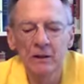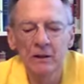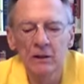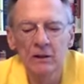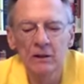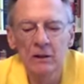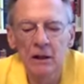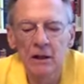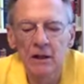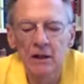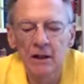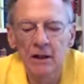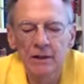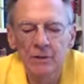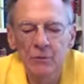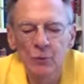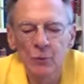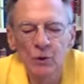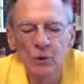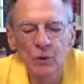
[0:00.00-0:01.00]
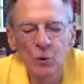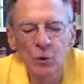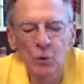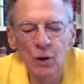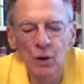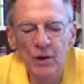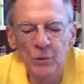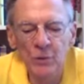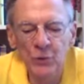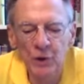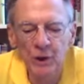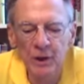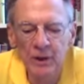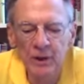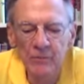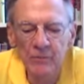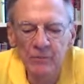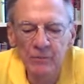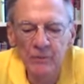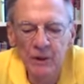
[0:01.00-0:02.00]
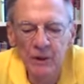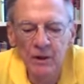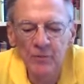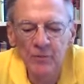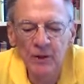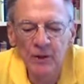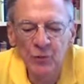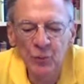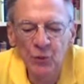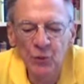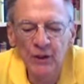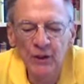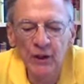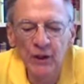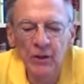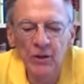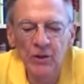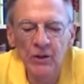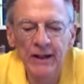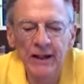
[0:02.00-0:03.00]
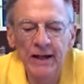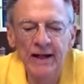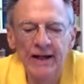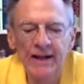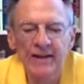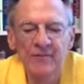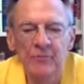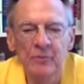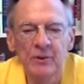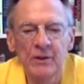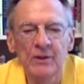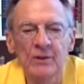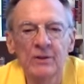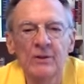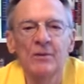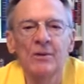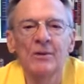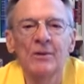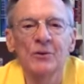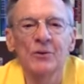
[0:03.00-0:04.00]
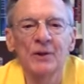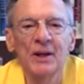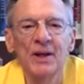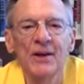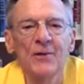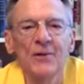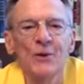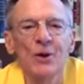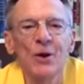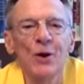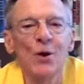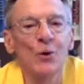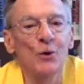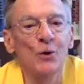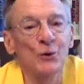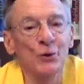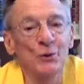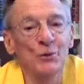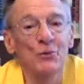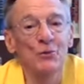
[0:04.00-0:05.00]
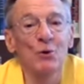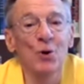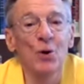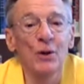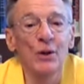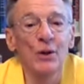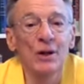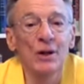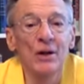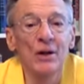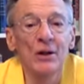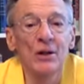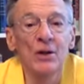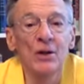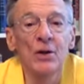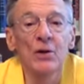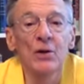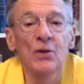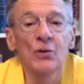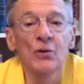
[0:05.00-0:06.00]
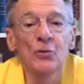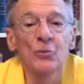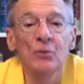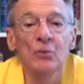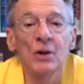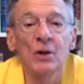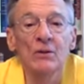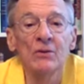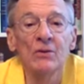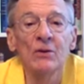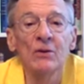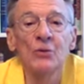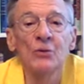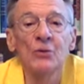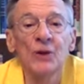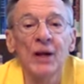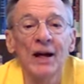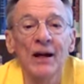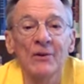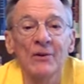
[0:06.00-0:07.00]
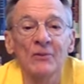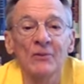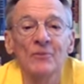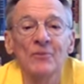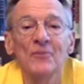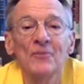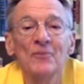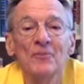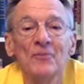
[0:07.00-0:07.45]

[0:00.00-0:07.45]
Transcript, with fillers: look, I, uh, one quick thing uh, yeah. my sweetheart and I have been together longer than 48 years, but who's counting?